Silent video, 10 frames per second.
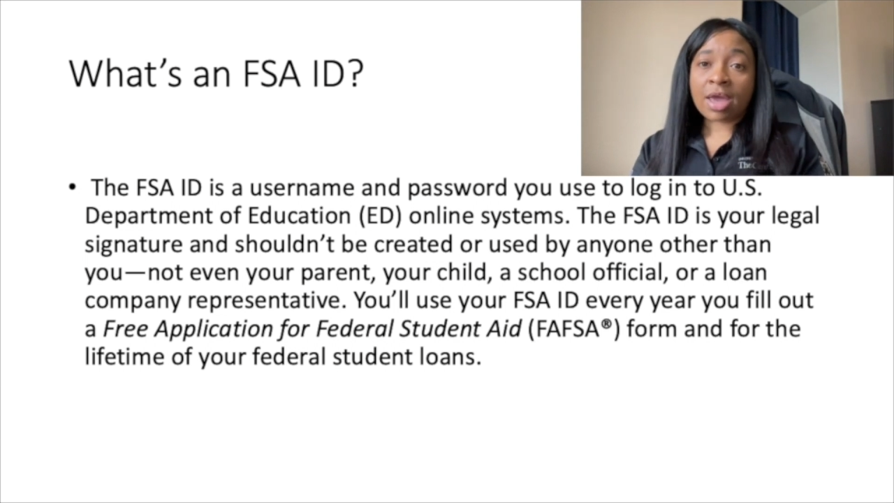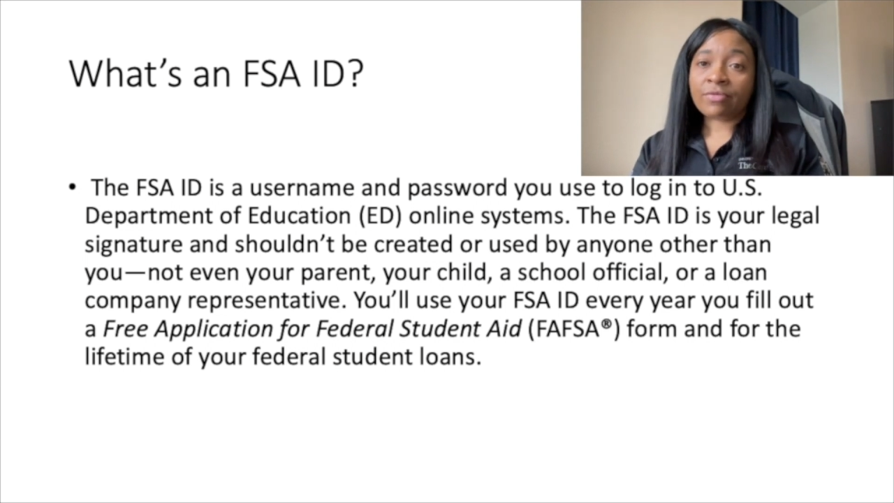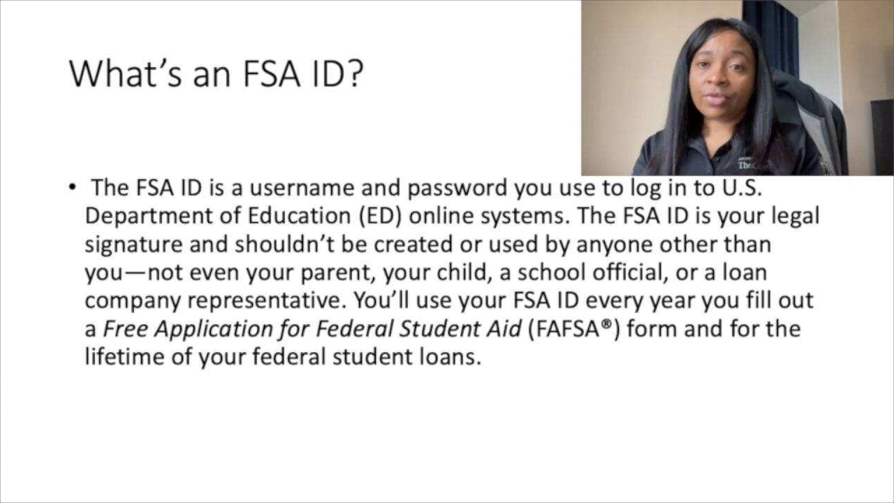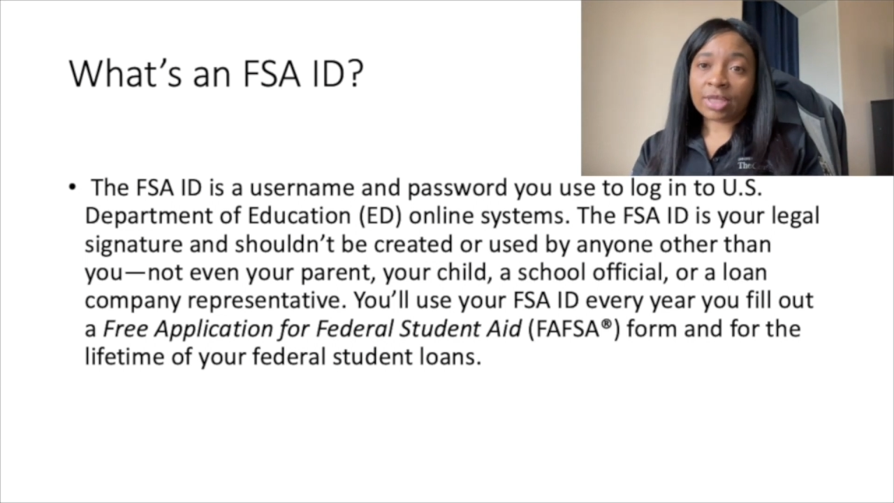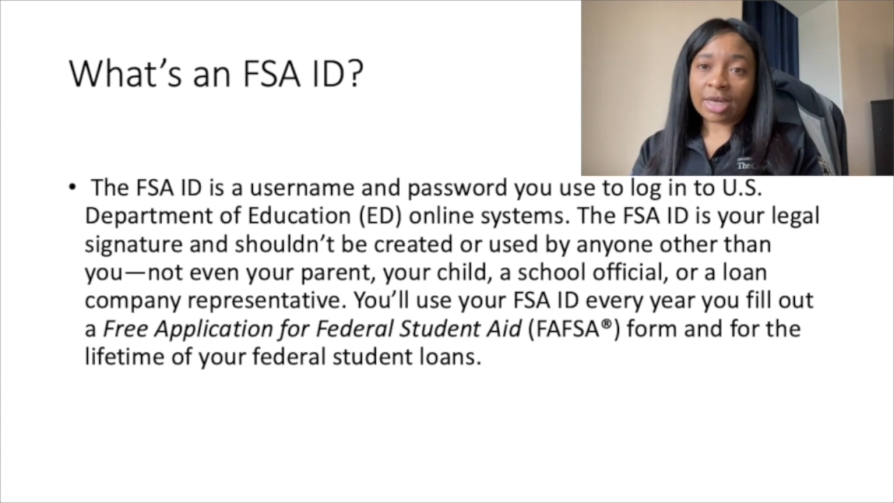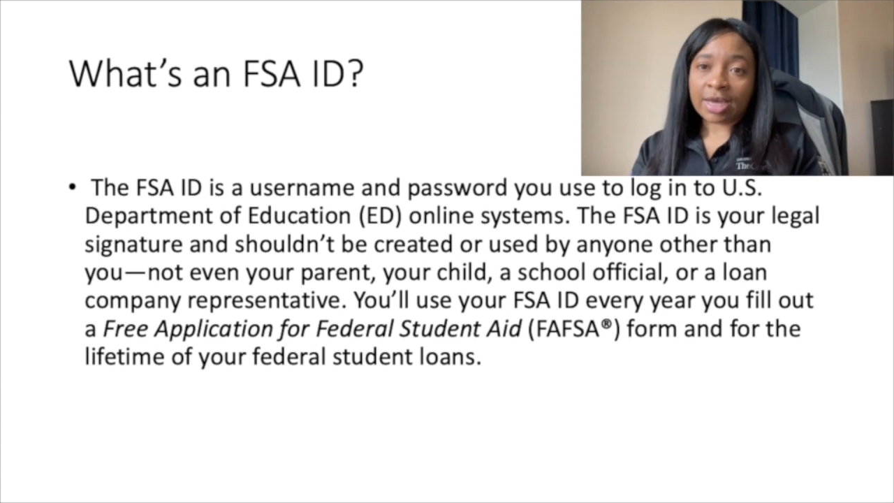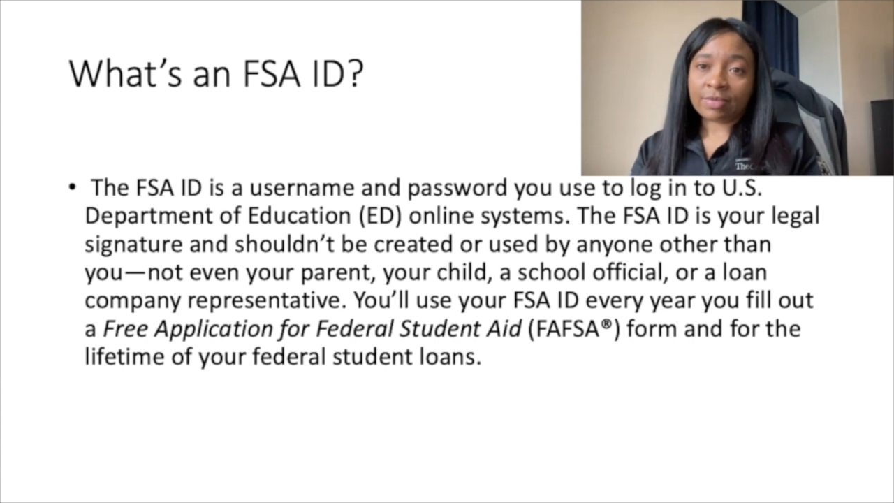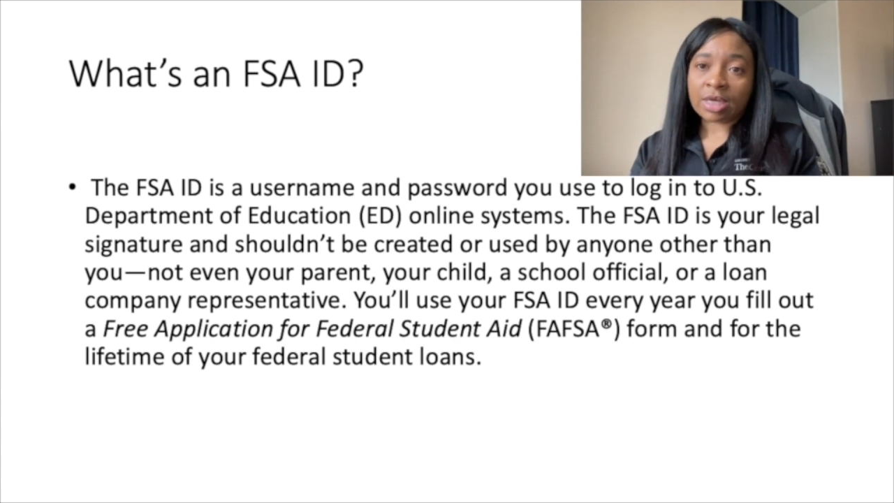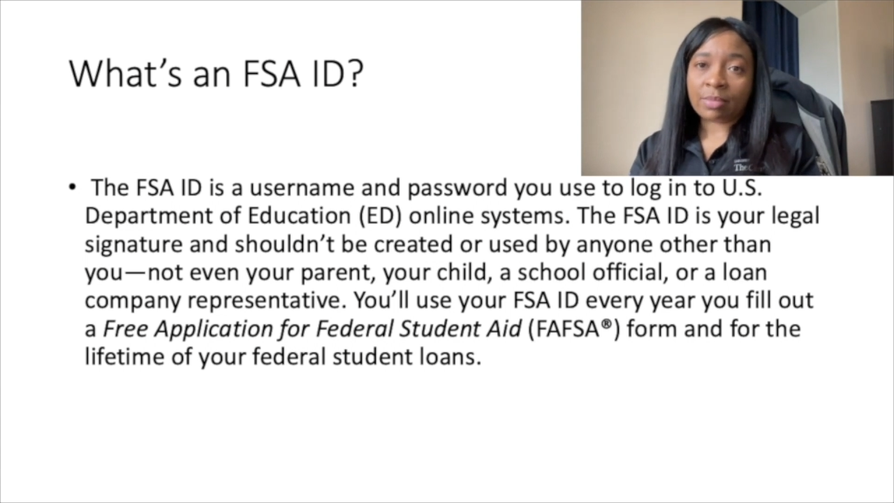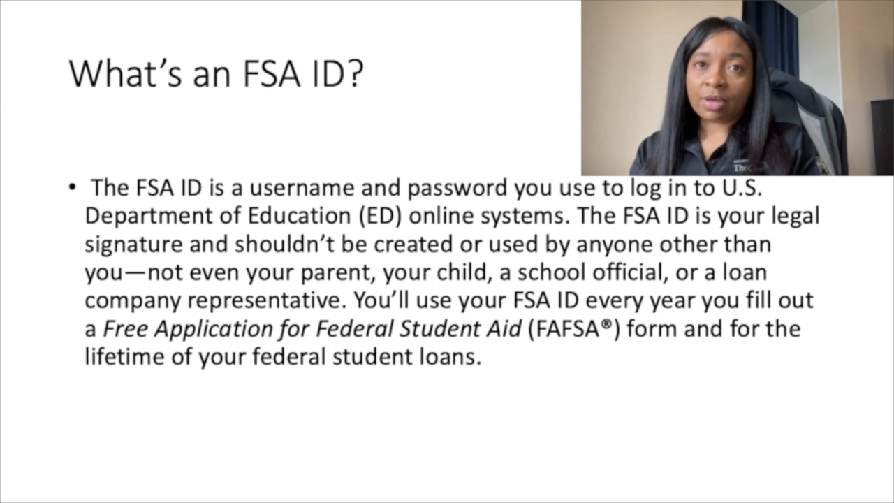and for the
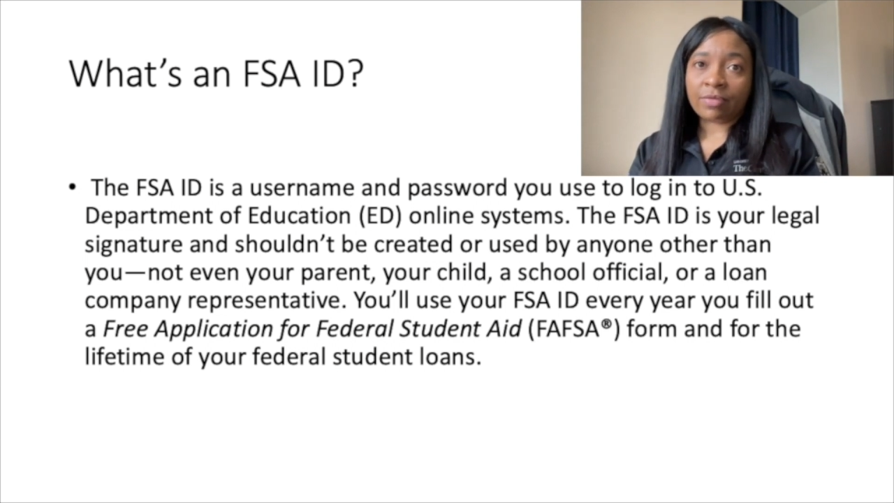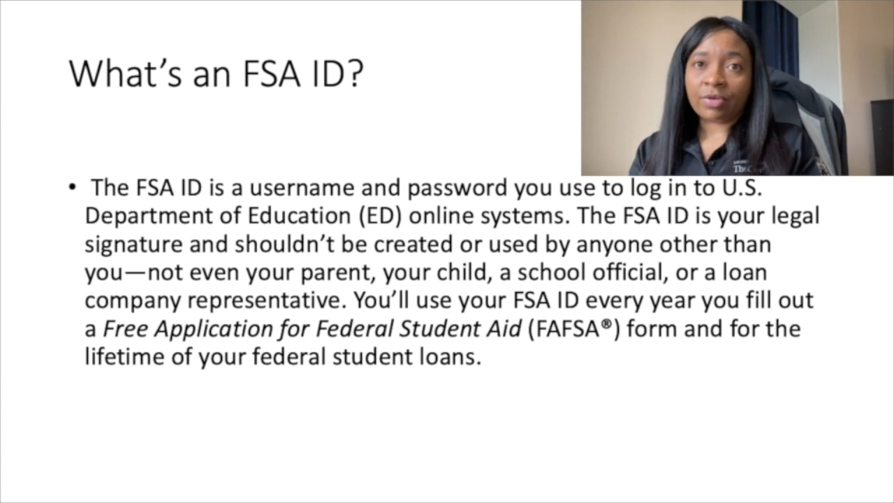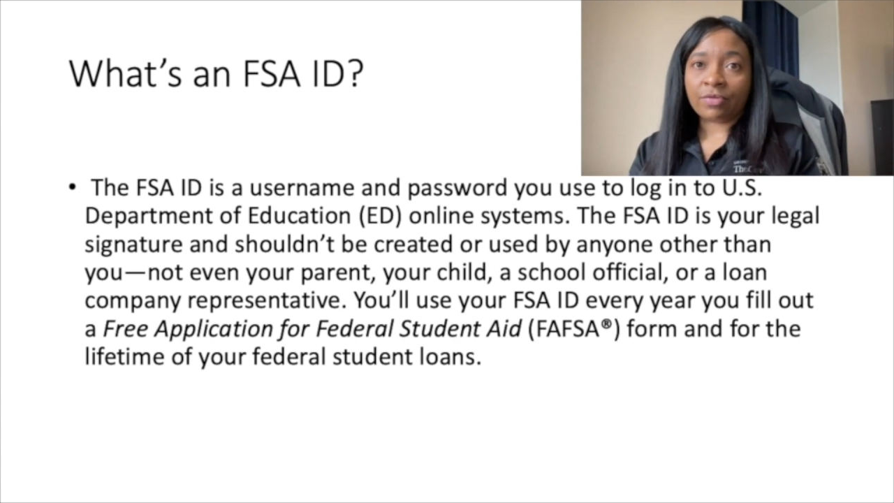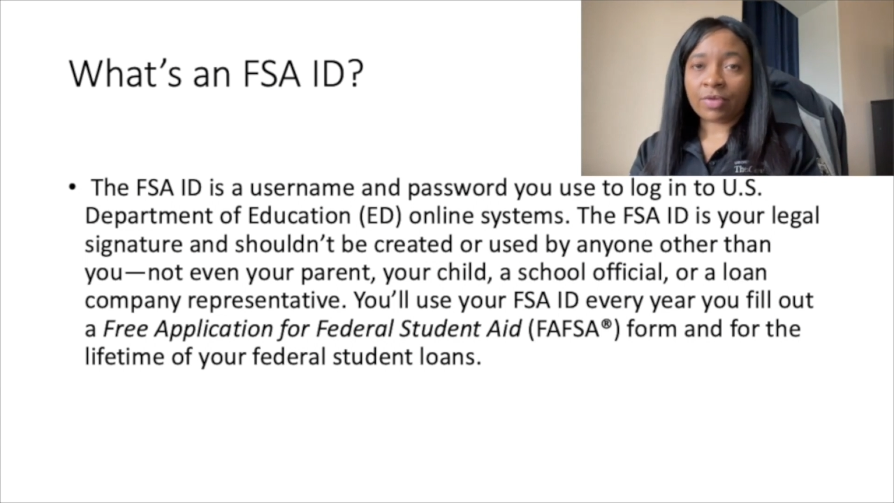lifetime of your